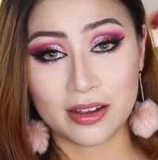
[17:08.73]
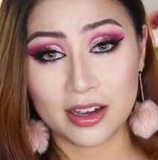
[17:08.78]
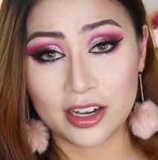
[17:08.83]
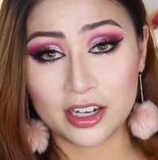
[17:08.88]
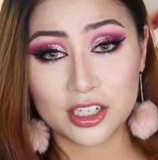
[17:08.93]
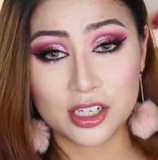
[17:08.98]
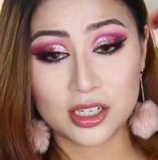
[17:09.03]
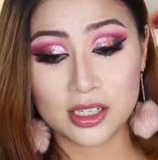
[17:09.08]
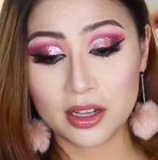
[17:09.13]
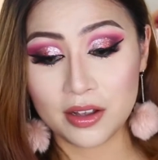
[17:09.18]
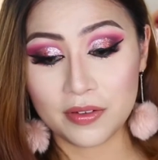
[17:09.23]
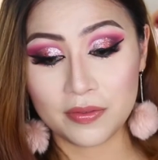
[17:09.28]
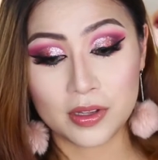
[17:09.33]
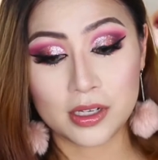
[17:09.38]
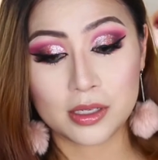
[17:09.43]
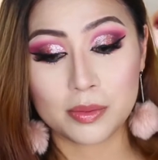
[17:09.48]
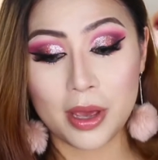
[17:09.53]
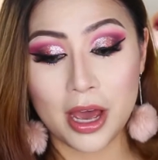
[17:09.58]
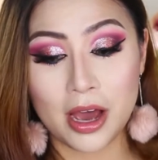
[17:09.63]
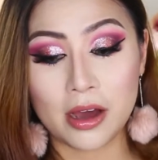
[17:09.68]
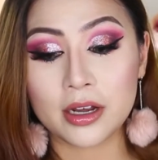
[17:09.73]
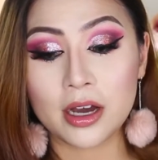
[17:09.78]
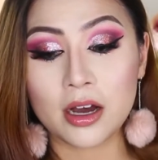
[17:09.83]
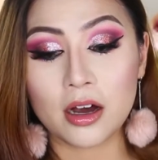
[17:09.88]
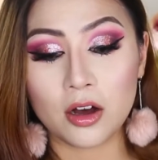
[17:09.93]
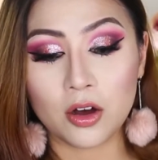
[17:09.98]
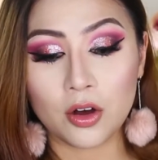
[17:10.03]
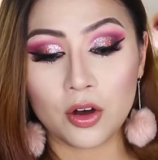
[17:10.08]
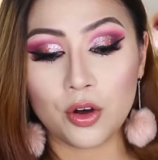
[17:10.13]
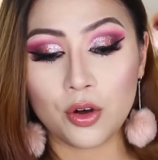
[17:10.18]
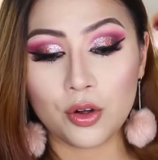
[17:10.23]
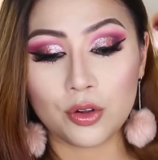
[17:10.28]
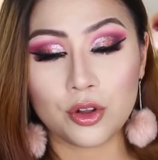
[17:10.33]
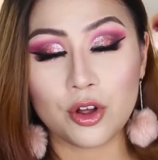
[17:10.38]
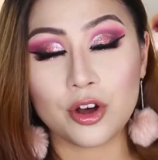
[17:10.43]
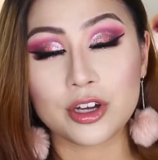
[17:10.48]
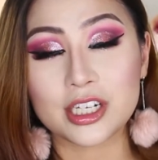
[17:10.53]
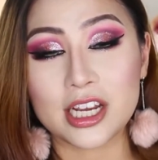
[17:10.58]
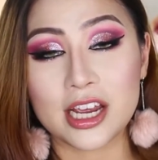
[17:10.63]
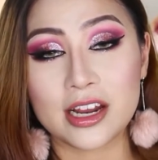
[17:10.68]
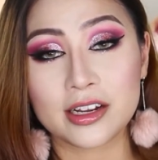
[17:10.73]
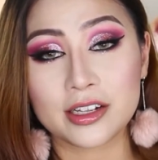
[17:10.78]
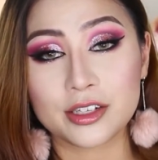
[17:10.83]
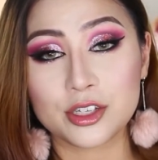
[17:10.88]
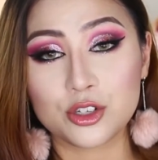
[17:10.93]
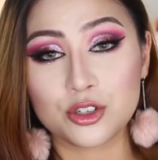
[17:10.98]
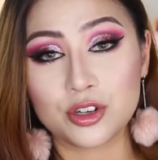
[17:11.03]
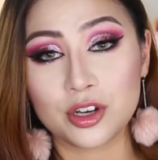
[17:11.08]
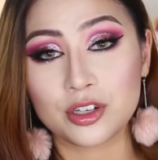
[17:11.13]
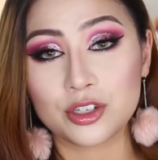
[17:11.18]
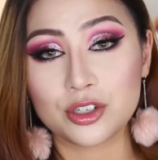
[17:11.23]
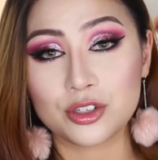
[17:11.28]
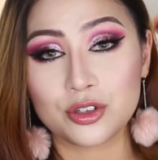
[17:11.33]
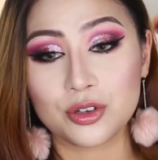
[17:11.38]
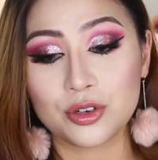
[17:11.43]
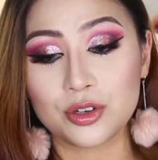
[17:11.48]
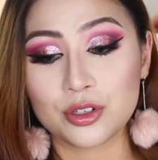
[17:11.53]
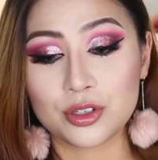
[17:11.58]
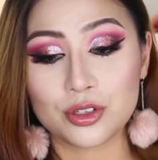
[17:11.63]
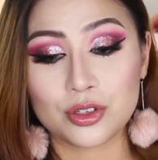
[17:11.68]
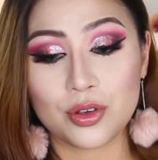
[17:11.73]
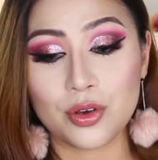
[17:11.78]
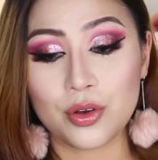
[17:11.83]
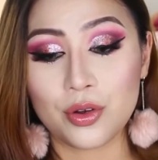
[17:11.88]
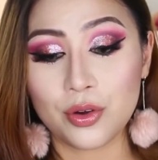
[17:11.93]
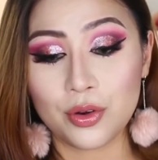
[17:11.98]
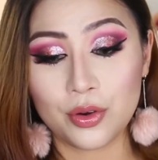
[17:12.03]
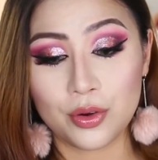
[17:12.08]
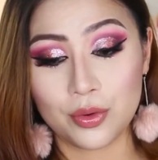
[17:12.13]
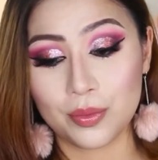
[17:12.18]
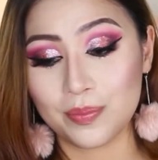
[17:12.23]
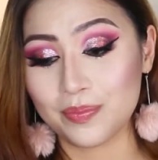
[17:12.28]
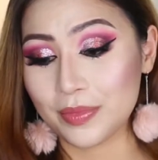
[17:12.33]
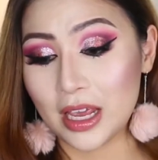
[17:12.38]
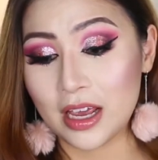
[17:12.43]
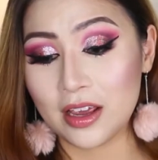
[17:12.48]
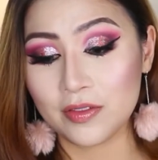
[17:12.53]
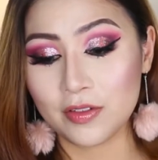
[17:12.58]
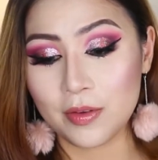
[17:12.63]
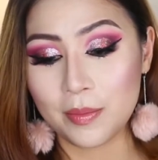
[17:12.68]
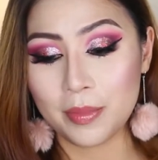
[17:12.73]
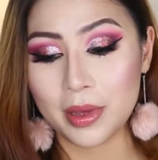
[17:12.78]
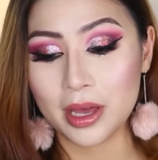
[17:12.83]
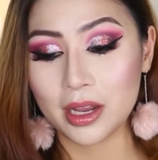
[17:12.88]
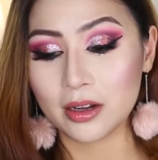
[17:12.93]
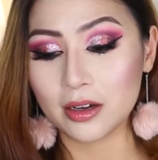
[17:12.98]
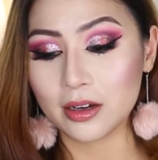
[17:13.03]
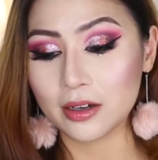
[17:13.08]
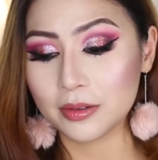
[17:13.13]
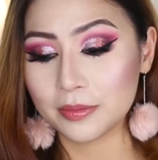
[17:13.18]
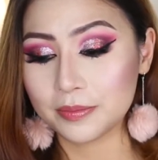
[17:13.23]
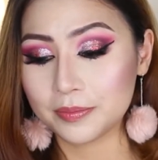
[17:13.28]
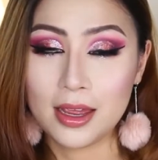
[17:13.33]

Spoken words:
I just love this powder a whole lot, and it's drugstore, so even better.